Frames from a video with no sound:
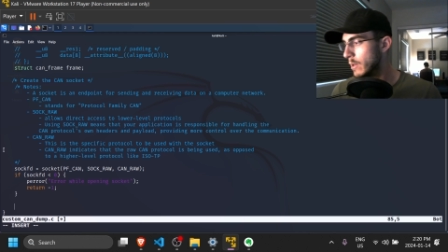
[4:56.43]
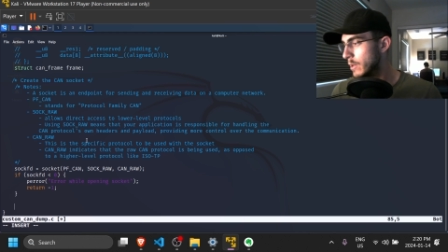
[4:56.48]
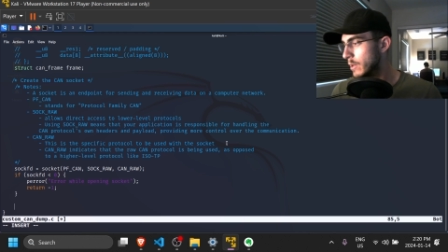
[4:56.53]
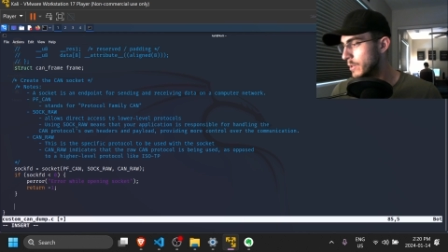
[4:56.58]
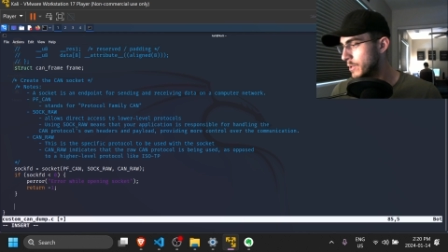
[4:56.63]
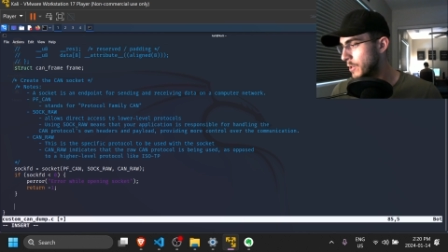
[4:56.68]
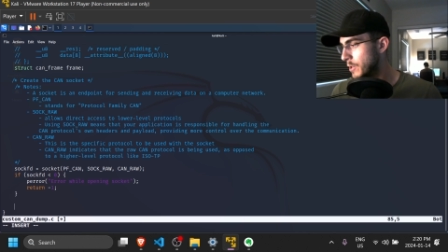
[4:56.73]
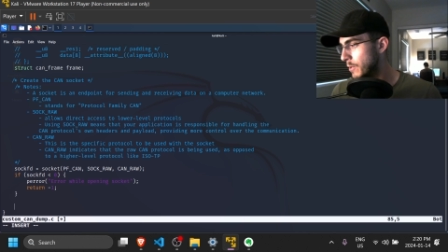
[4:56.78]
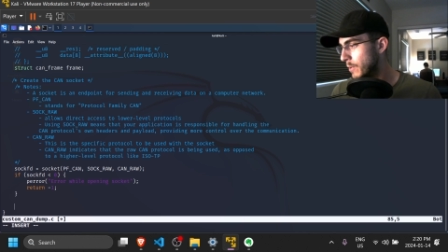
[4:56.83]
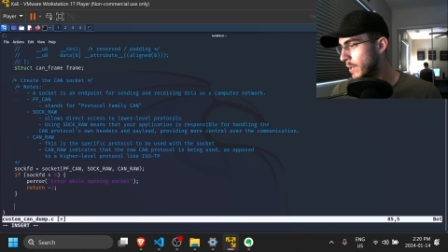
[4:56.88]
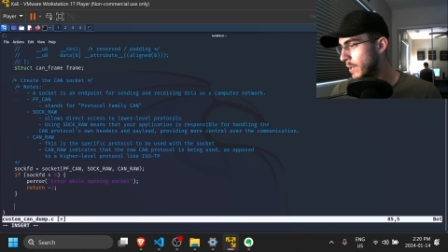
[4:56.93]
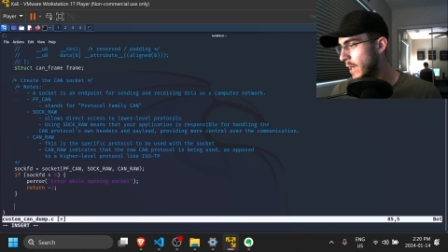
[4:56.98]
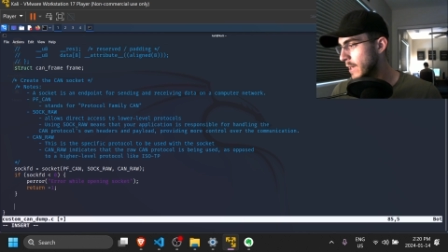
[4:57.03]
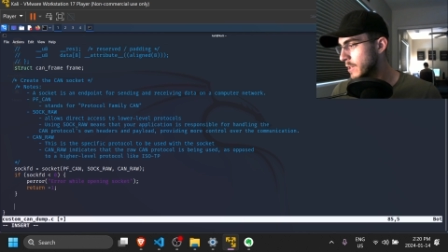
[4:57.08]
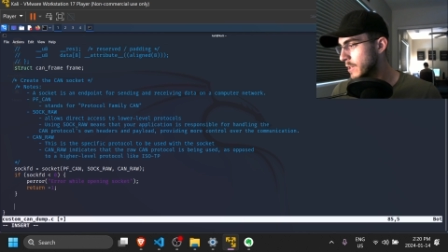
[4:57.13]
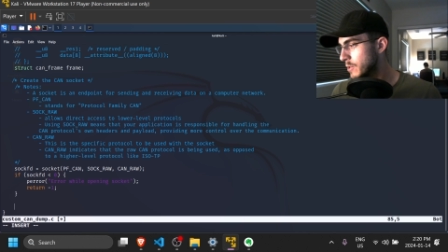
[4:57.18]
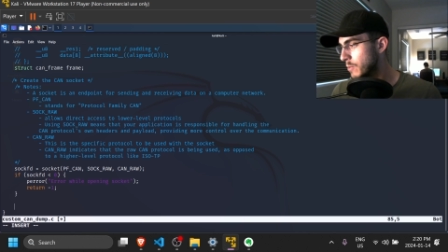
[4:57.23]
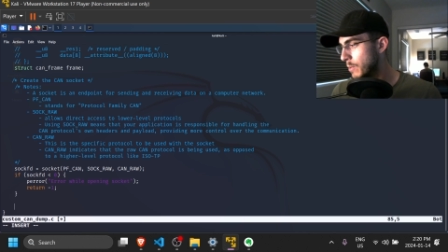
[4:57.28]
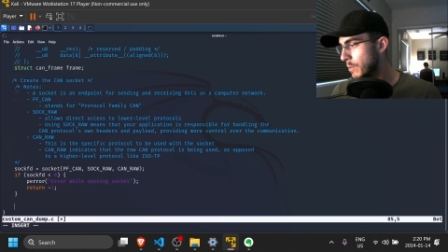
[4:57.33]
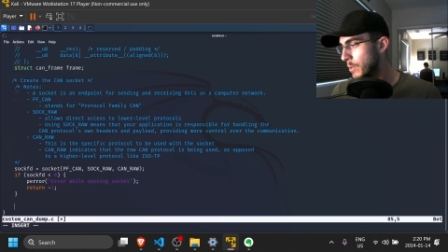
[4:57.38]
So
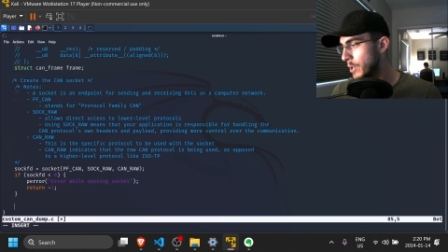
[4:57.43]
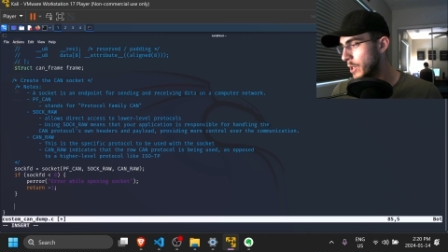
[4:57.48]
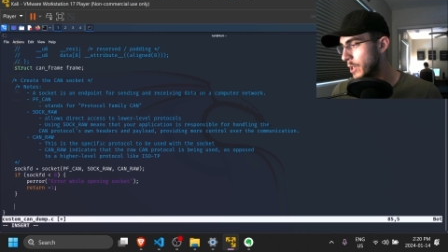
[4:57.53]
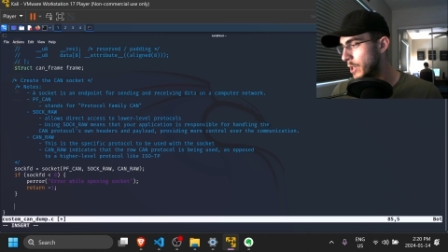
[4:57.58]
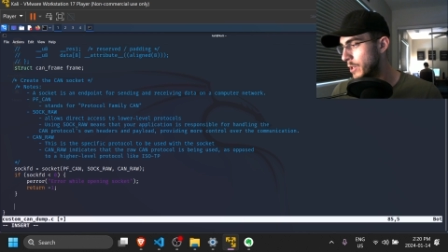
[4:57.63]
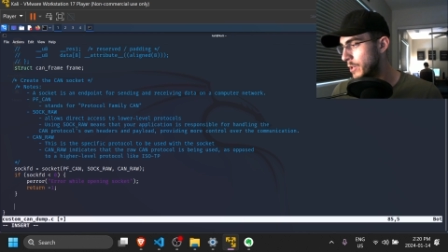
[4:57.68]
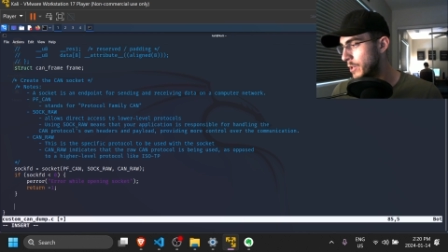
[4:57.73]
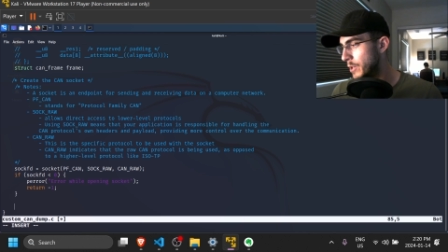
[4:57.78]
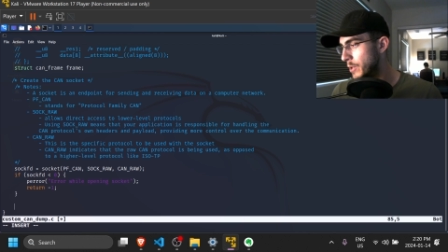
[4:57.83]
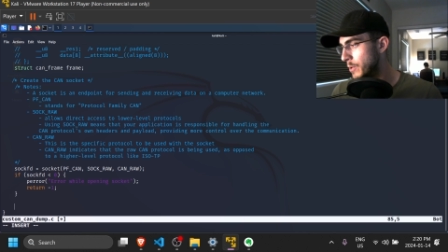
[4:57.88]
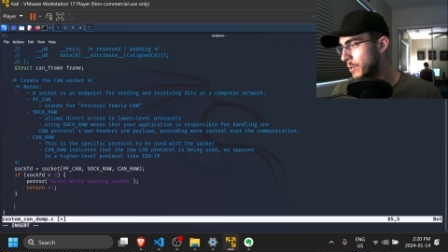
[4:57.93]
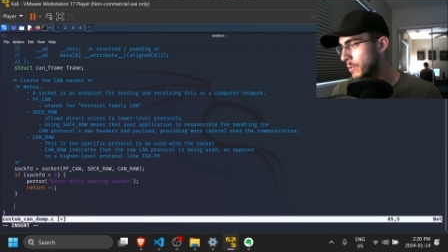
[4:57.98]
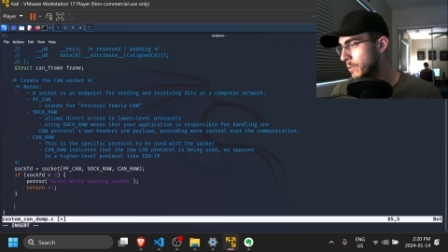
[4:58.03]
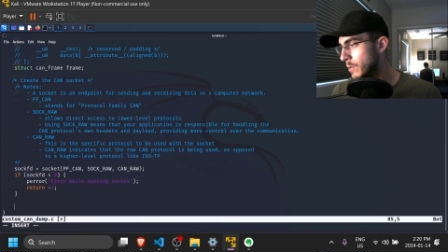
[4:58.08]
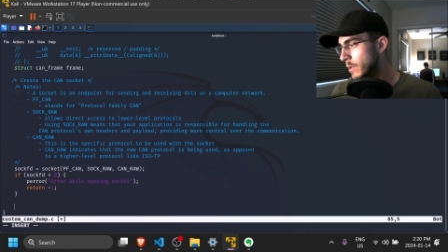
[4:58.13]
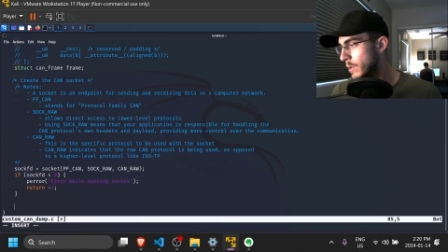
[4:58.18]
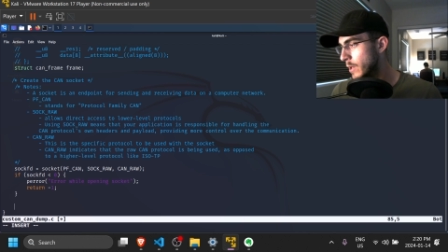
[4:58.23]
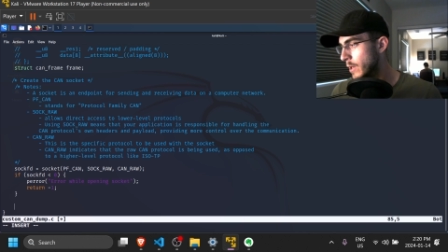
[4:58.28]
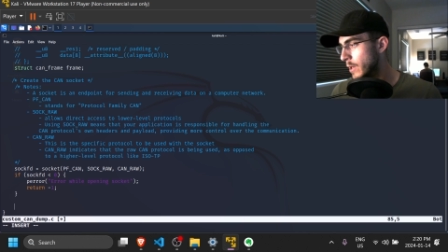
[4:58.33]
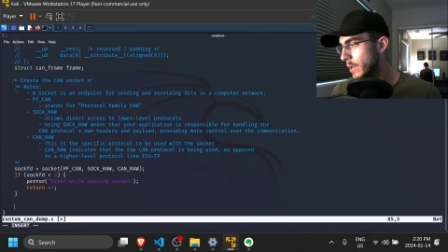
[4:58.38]
next, what we're going to
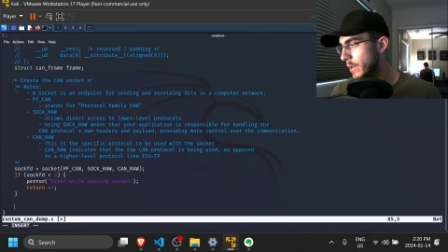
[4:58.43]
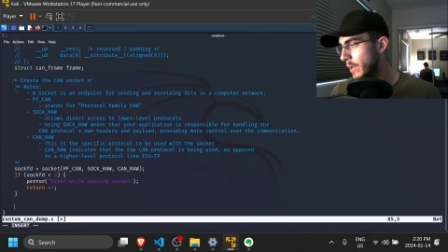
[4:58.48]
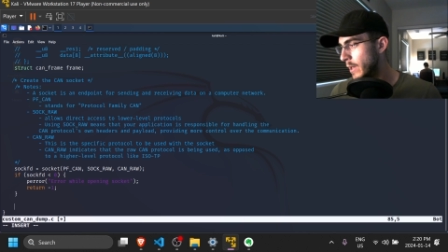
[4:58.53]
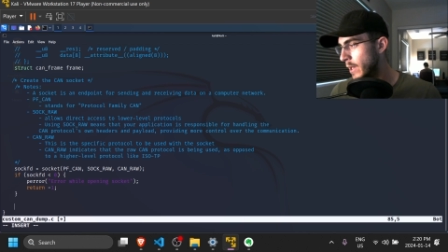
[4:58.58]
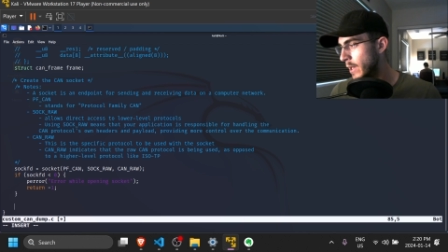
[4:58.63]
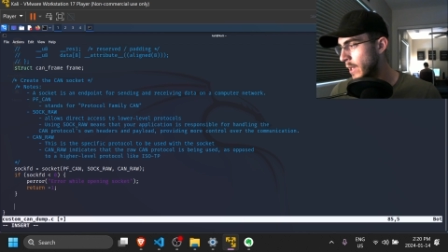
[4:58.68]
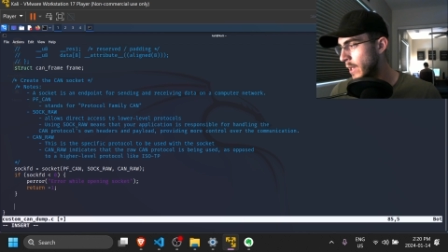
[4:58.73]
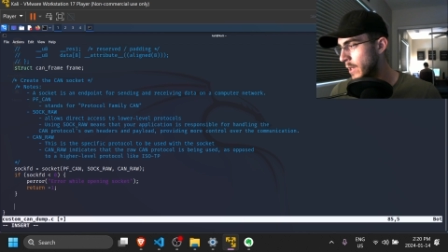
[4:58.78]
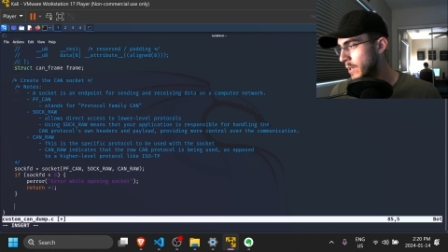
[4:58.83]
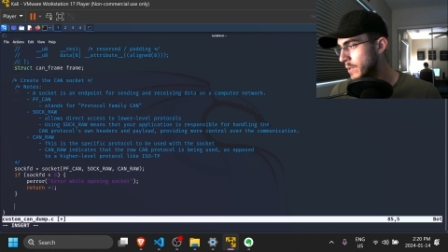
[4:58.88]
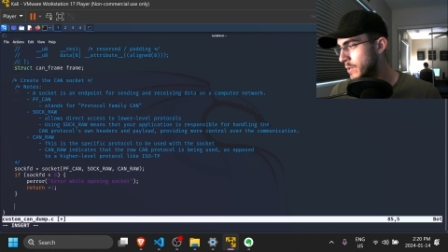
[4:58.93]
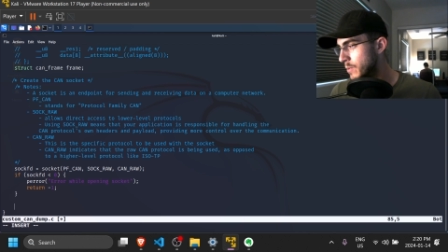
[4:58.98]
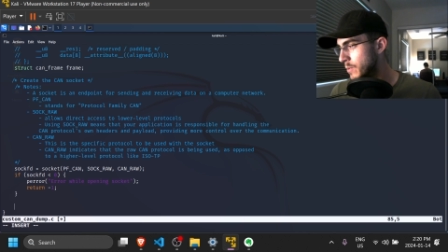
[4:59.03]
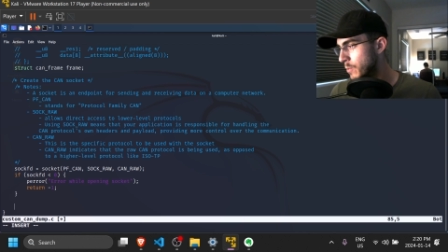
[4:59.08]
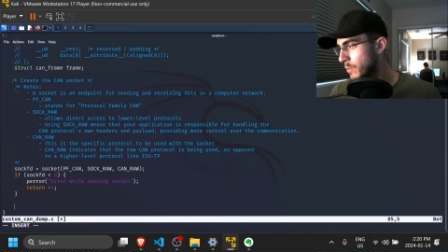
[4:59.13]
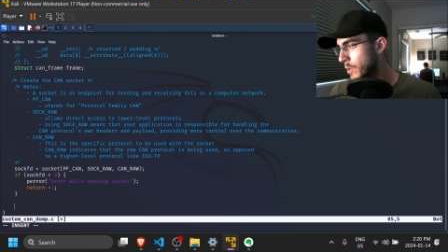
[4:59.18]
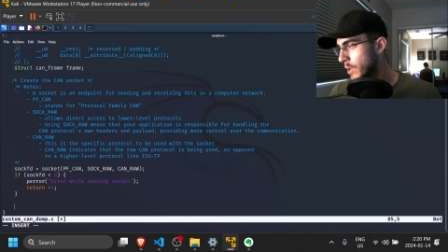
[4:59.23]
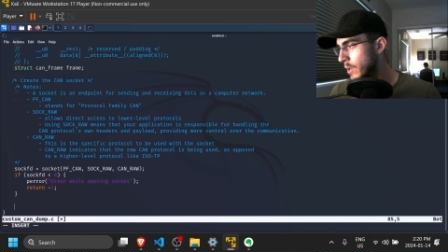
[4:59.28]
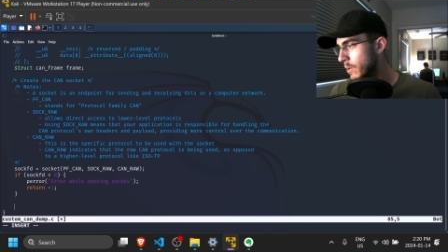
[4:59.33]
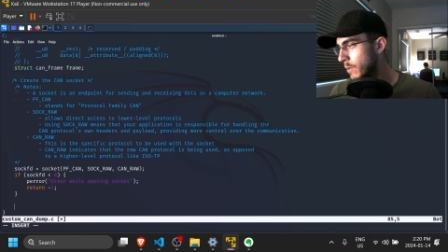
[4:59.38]
do is
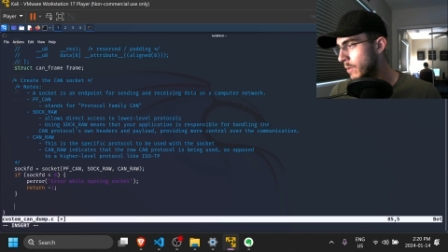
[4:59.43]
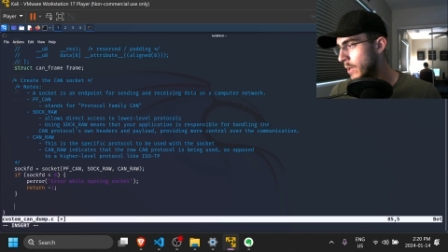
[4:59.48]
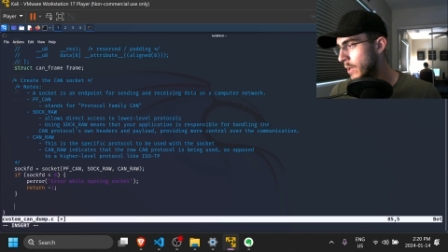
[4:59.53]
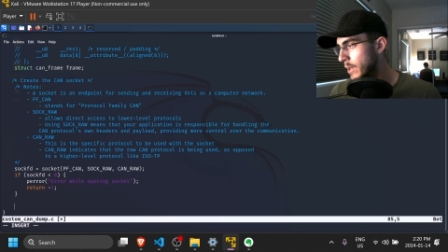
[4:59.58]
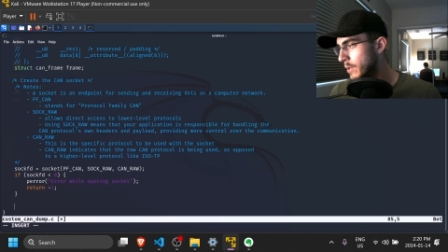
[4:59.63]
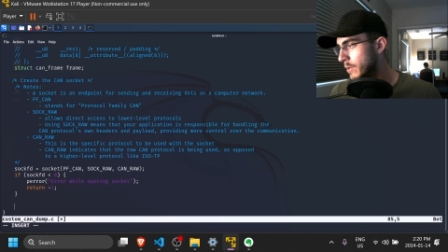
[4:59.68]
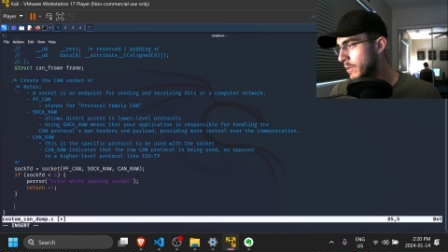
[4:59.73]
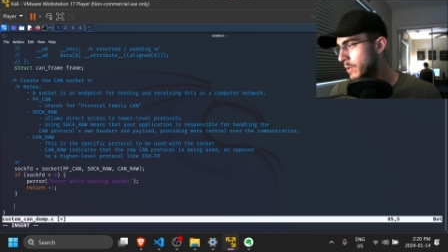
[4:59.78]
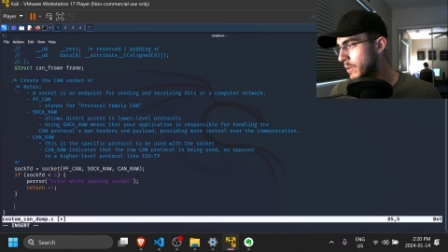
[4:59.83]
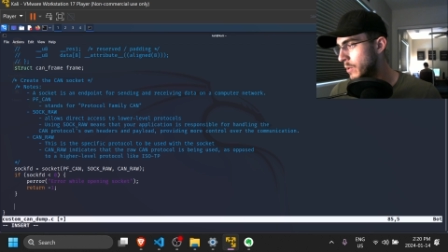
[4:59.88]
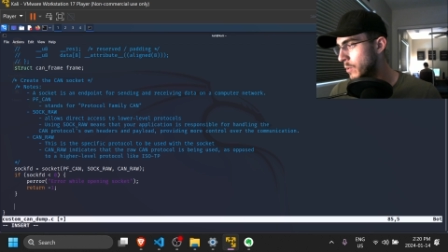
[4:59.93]
we're going